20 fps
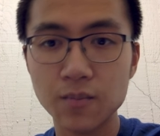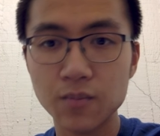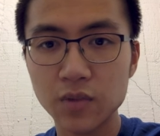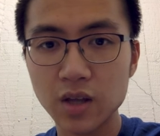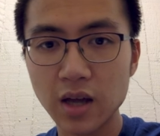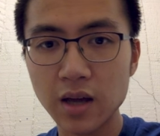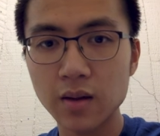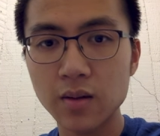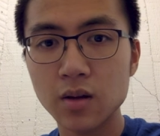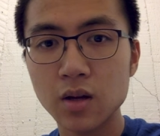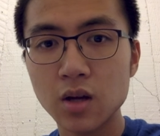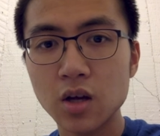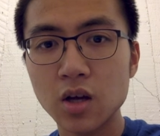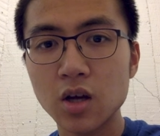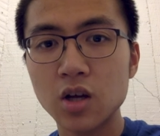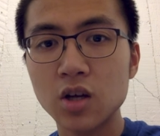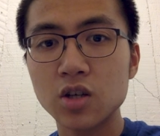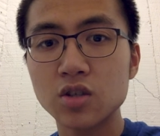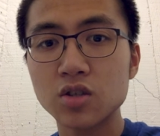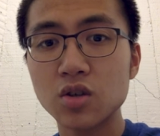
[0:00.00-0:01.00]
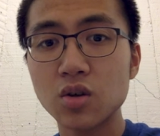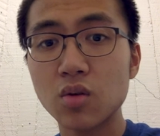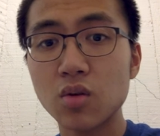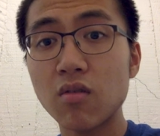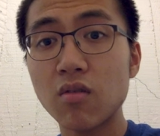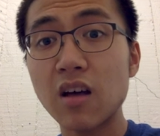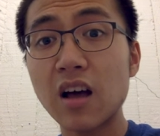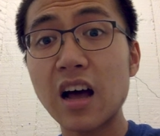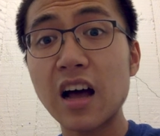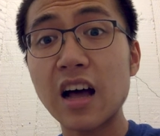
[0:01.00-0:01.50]
okay? So
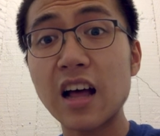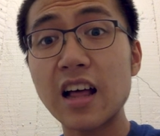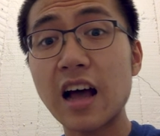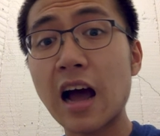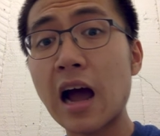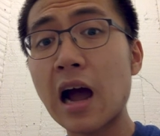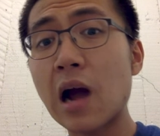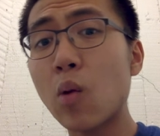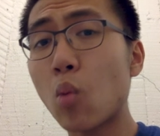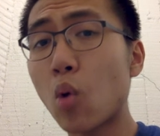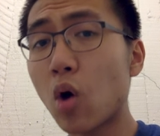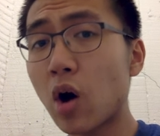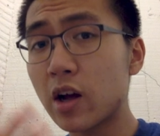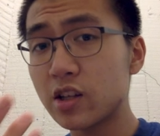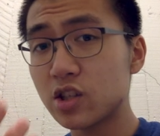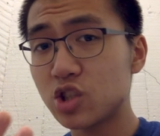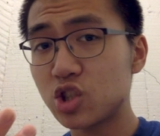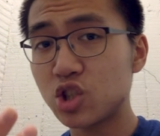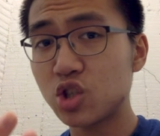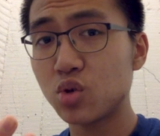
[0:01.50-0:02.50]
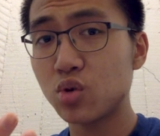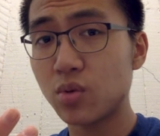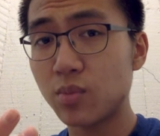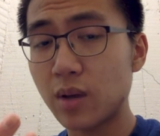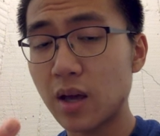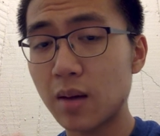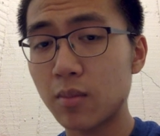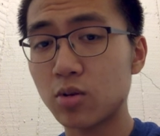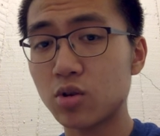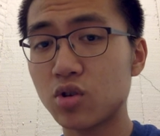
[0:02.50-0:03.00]
I want you to
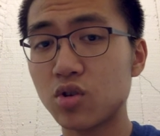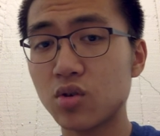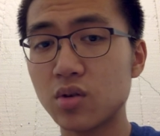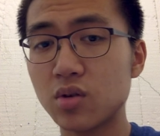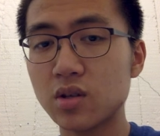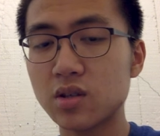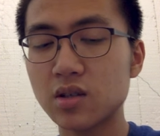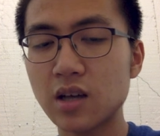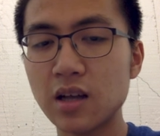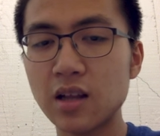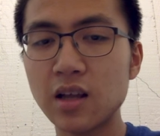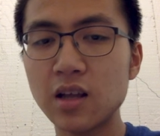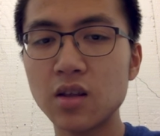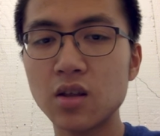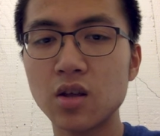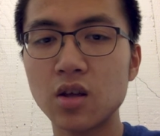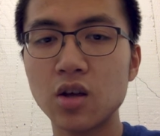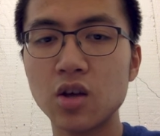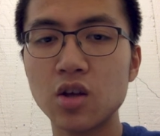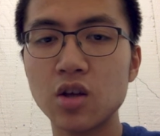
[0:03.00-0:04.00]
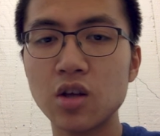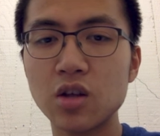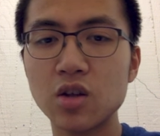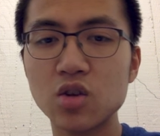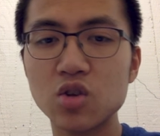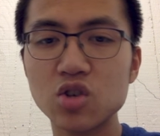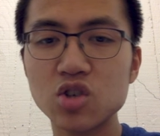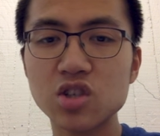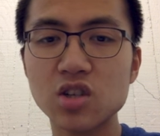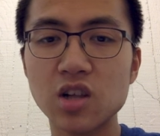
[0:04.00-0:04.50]
be able to do this. And you
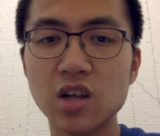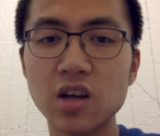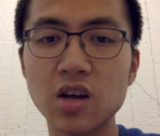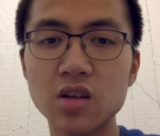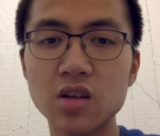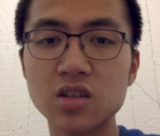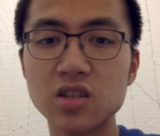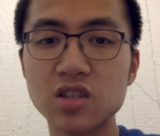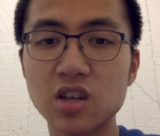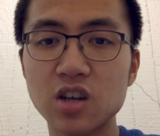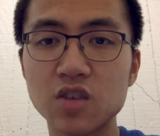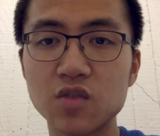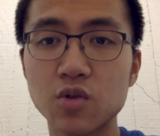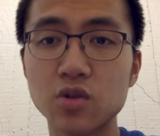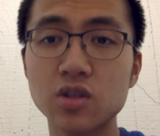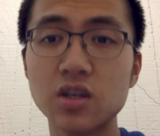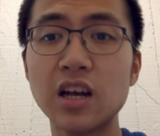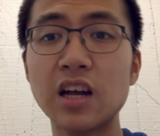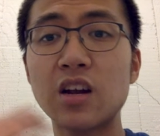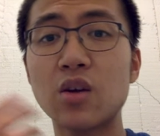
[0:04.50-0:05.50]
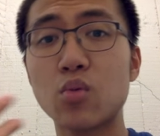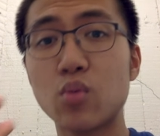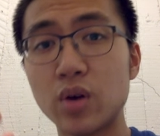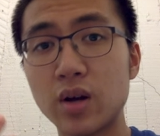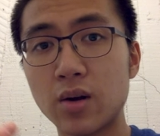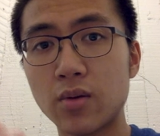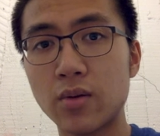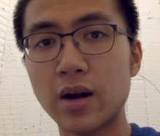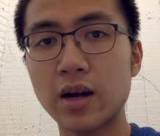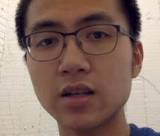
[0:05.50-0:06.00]
just click Salesforce and it
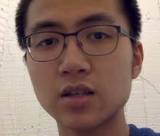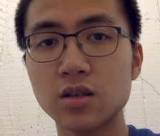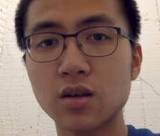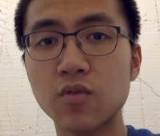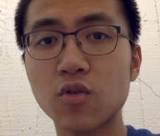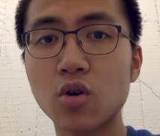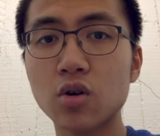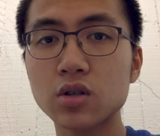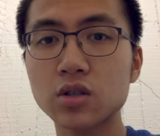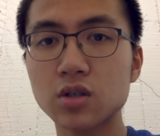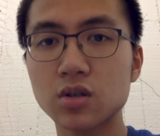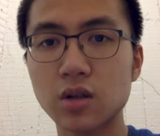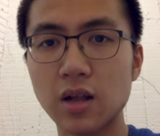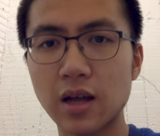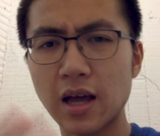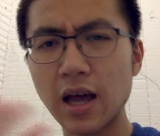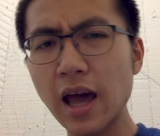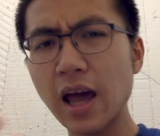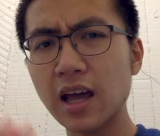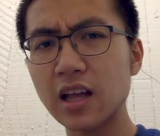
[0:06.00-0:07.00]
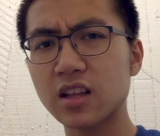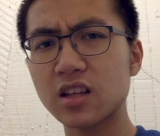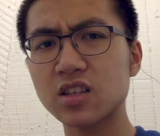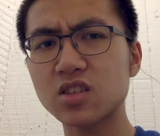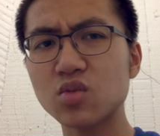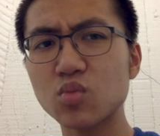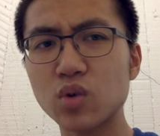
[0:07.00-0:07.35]
redirects. Of course, you're like, hey, it doesn't